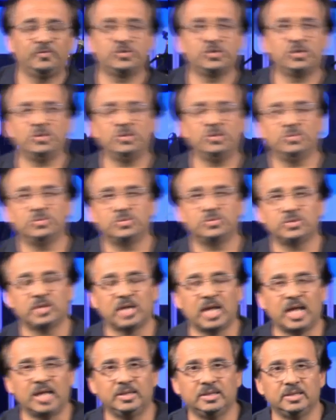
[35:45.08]
Jews,
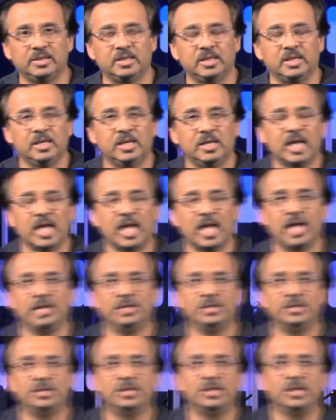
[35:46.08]

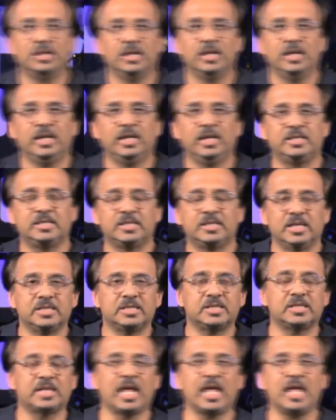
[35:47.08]
and he
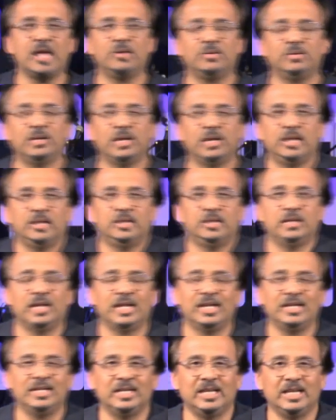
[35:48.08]
sits down,
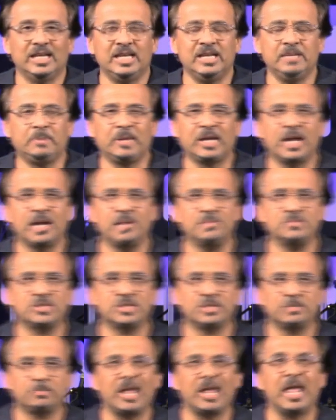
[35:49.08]
and he
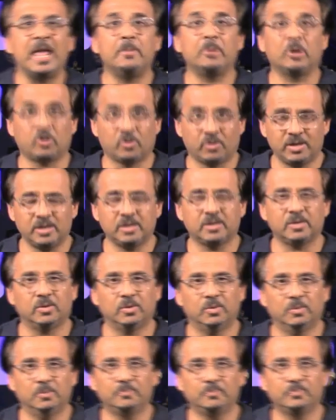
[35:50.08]
becomes
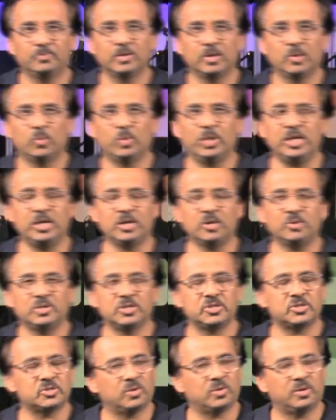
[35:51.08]
hypocritical. We know
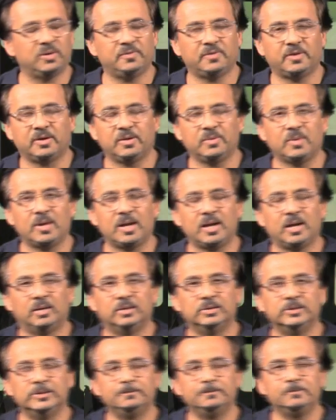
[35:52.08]
this story very
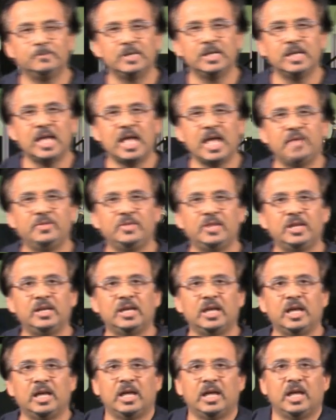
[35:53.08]
well. And then
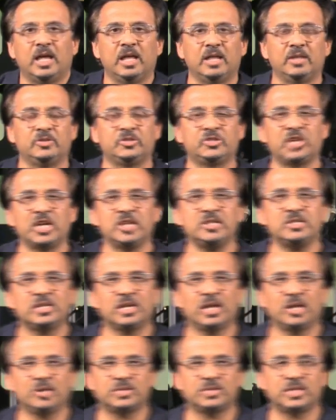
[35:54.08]

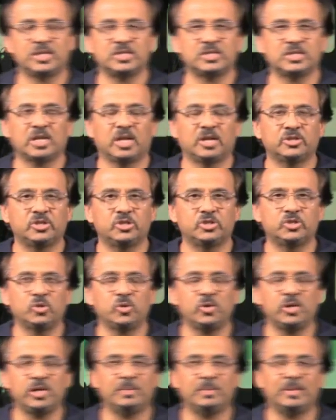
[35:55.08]
Gentiles then start to
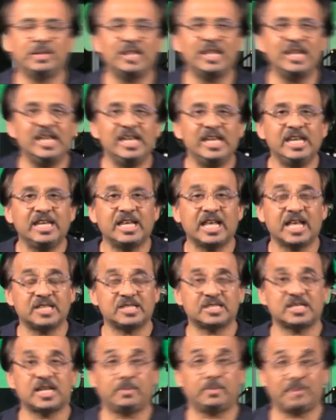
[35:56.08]
join him, and then he
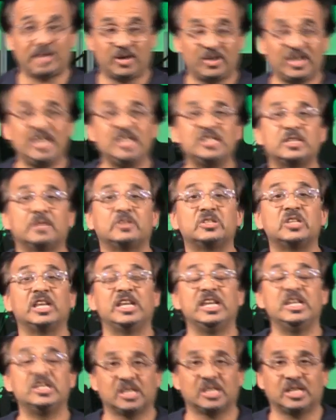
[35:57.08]
gets up. Now, he's
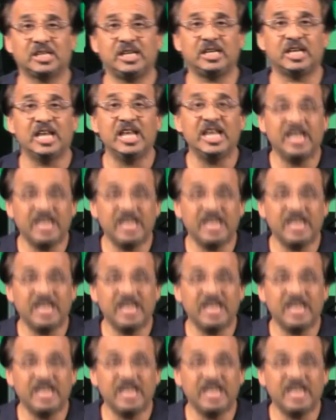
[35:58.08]
the leader.